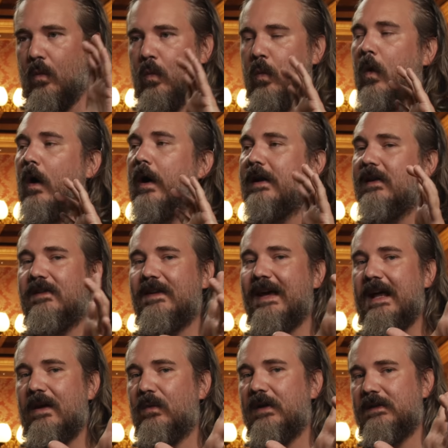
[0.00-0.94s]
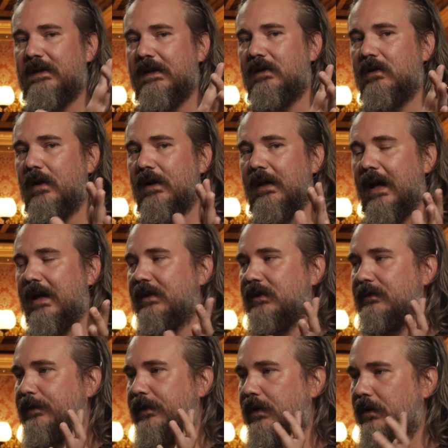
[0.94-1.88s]
what is that whiskey doing at
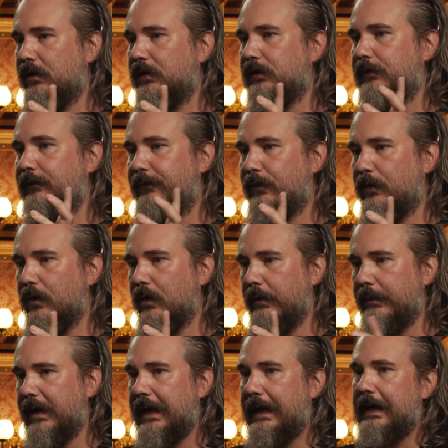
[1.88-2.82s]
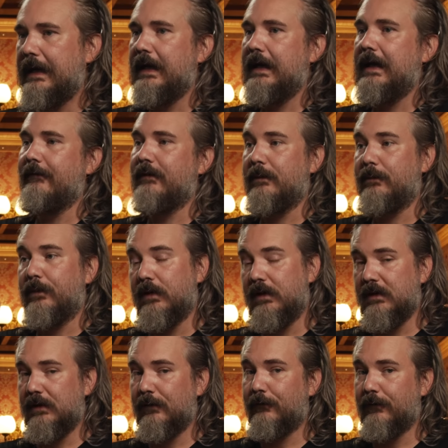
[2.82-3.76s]
its purest form, if you
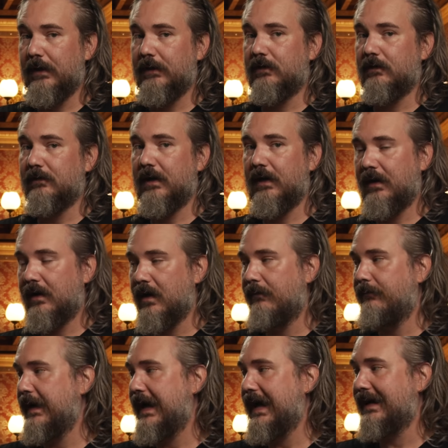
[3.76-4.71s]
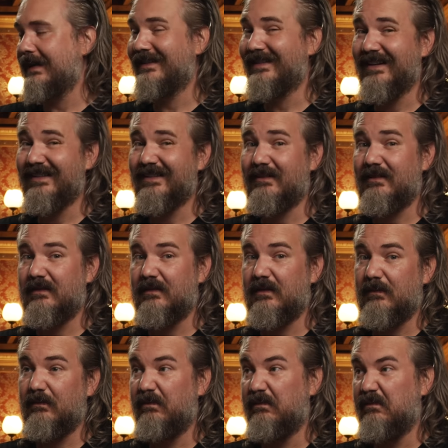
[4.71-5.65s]
put it in the freezer and let it come back, it does
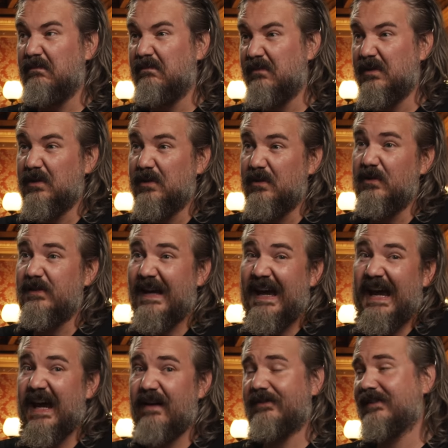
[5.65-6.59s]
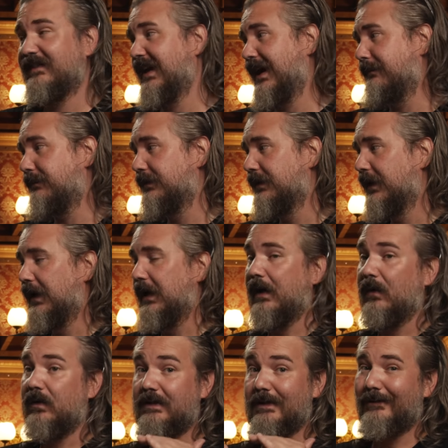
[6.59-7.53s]
lose a half step,
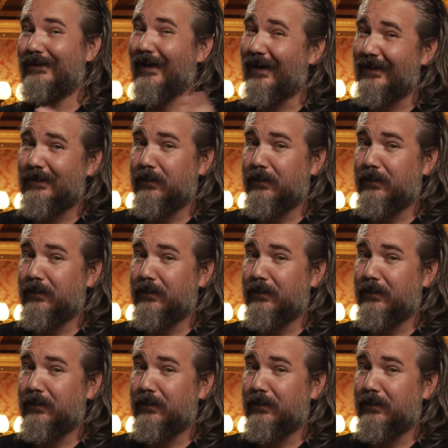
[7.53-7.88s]
yeah. which is very